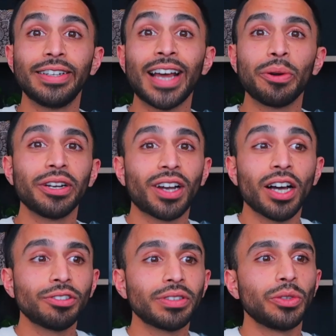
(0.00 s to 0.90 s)
Now, in a
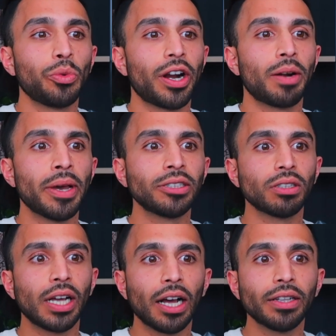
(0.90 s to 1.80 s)
country where mental
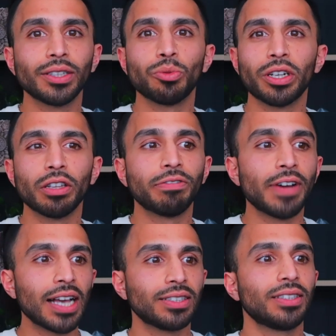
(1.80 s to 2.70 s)
health is one of the
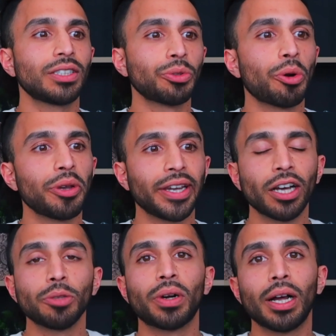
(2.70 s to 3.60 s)
fastest growing
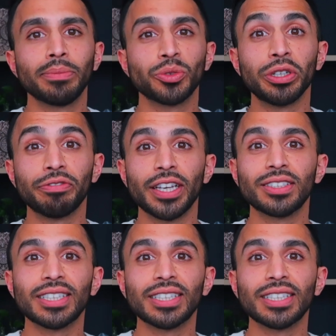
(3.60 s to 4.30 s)
health problems we face